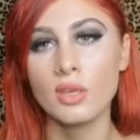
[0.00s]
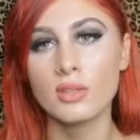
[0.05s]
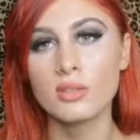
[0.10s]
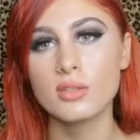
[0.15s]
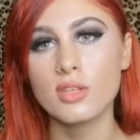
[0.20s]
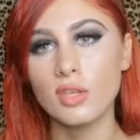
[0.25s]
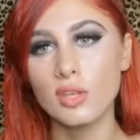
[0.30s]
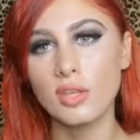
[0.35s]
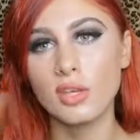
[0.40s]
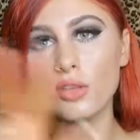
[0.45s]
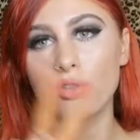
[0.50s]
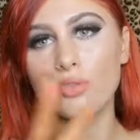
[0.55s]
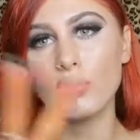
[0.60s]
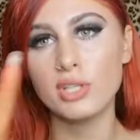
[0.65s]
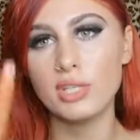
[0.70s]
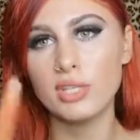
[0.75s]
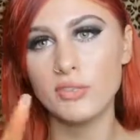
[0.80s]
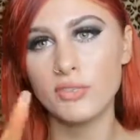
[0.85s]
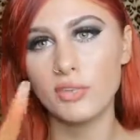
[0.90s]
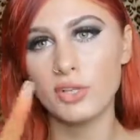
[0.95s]
So you get
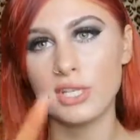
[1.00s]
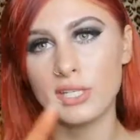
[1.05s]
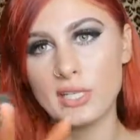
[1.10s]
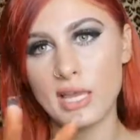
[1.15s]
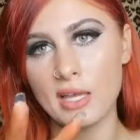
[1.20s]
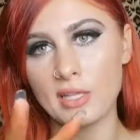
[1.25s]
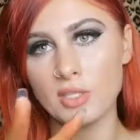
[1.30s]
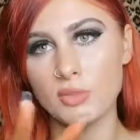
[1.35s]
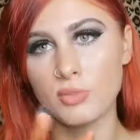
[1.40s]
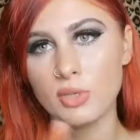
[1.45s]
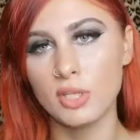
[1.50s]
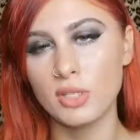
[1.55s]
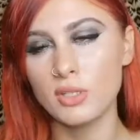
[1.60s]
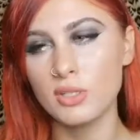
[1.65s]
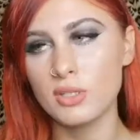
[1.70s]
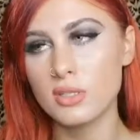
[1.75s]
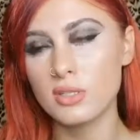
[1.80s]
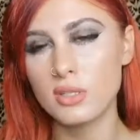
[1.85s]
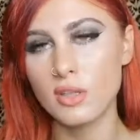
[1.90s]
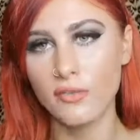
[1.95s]
3 different attachments.